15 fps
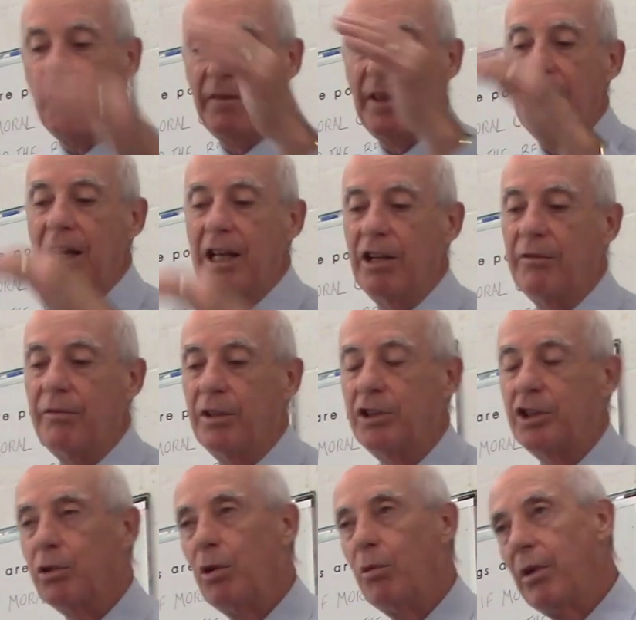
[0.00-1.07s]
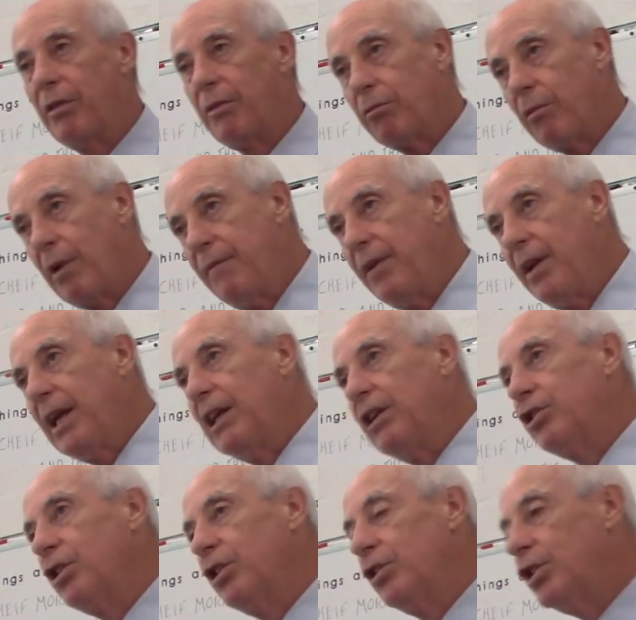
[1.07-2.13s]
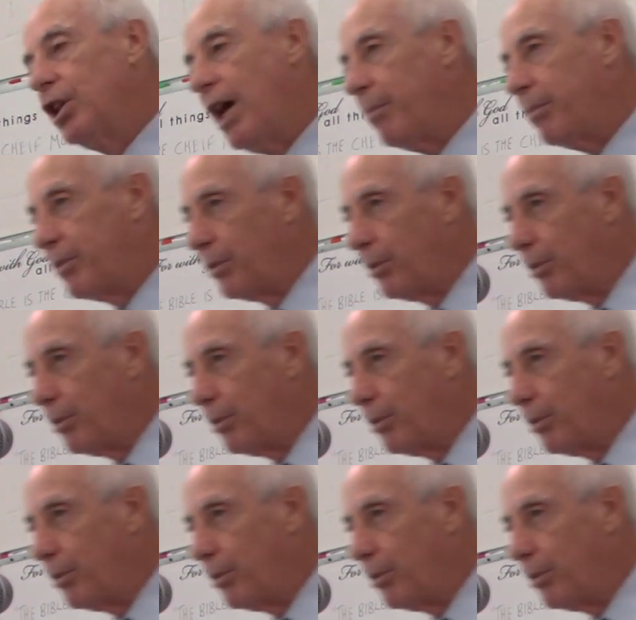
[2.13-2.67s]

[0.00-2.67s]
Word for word: of that individual with Revelation chapter